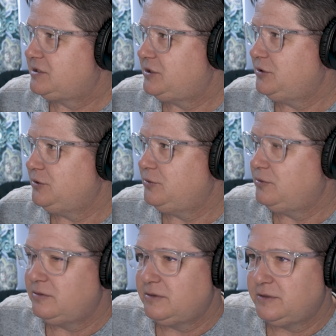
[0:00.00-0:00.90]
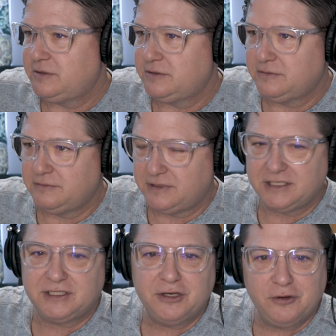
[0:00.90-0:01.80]
to
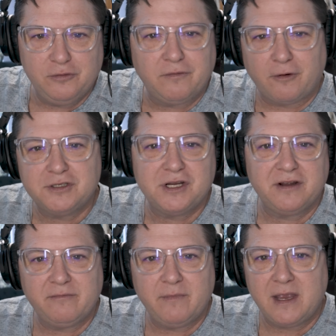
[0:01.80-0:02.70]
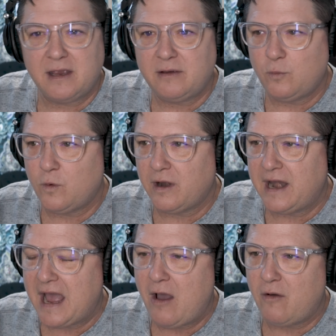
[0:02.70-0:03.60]
this new version of me where
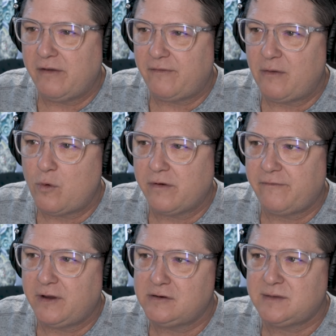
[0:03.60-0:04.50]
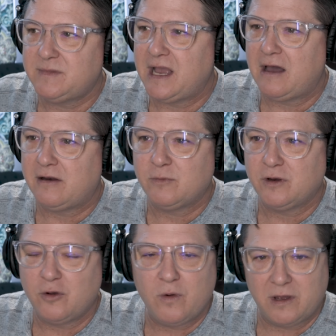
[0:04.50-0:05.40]
now if I want to figure something out, I'm
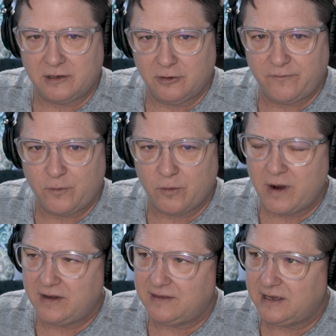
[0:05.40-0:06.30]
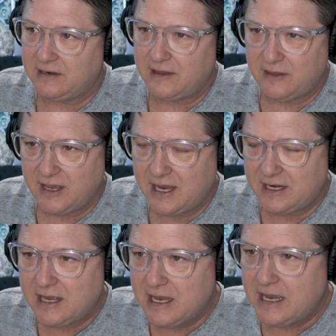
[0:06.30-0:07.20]
going to go out and look for it right then.
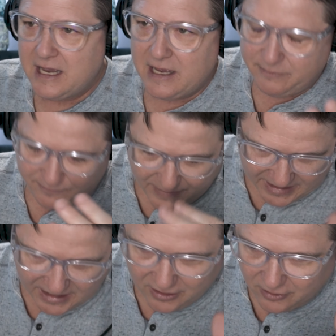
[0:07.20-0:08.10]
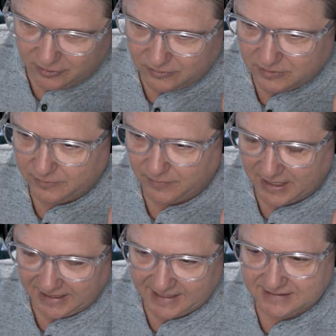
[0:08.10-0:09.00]
Then my ego,
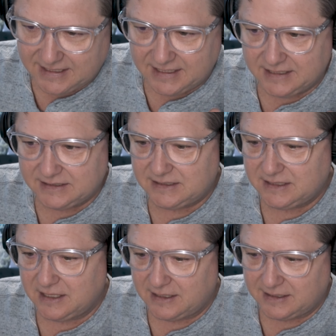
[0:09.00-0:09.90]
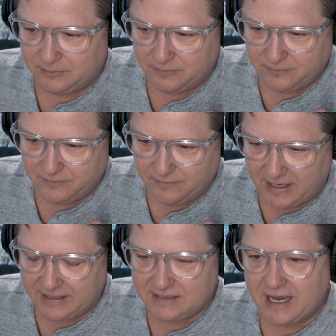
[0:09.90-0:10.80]
my laziness, um,
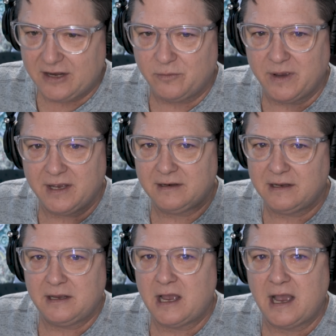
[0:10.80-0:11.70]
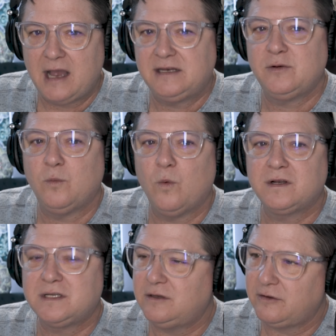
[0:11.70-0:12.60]
my entitlement, I, I, didn't
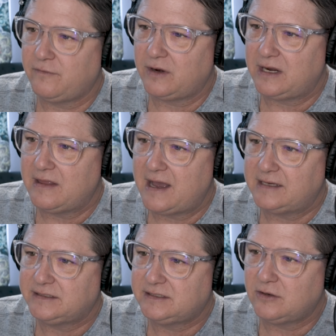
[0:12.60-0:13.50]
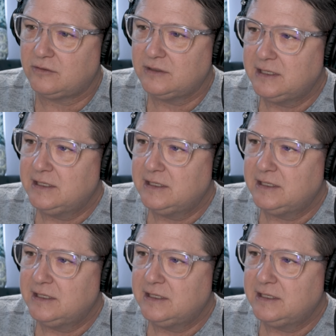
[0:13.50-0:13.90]
want to look for any of that. So,